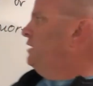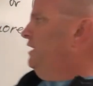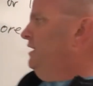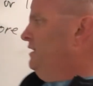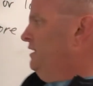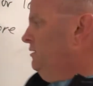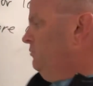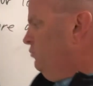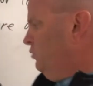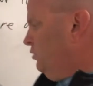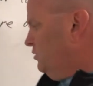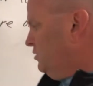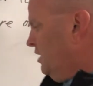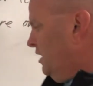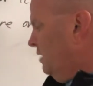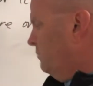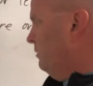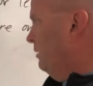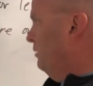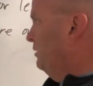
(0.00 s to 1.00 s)
and then we'll talk
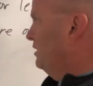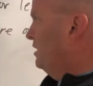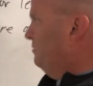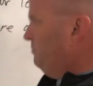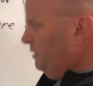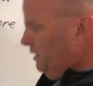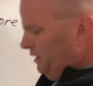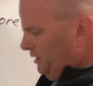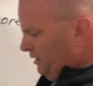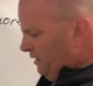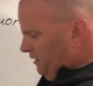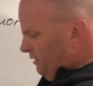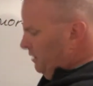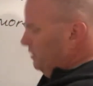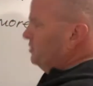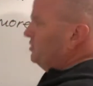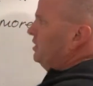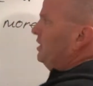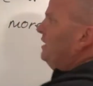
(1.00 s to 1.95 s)
about what they mean in English.